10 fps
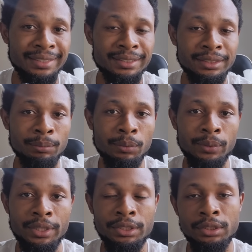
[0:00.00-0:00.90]
the
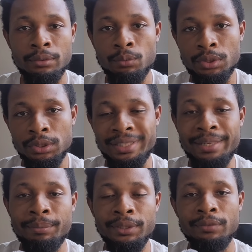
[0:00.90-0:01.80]
separation, which
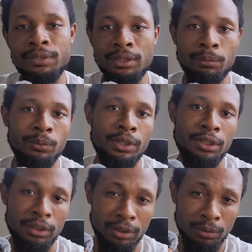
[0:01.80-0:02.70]
they believe the
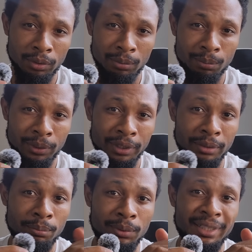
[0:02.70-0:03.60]
separation is going to
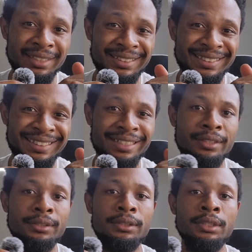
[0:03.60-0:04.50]
bring plates
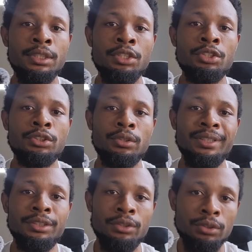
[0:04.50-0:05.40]
together.
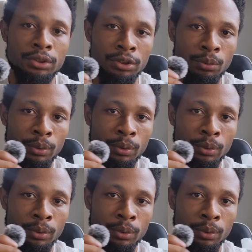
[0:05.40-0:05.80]
So the East Coast is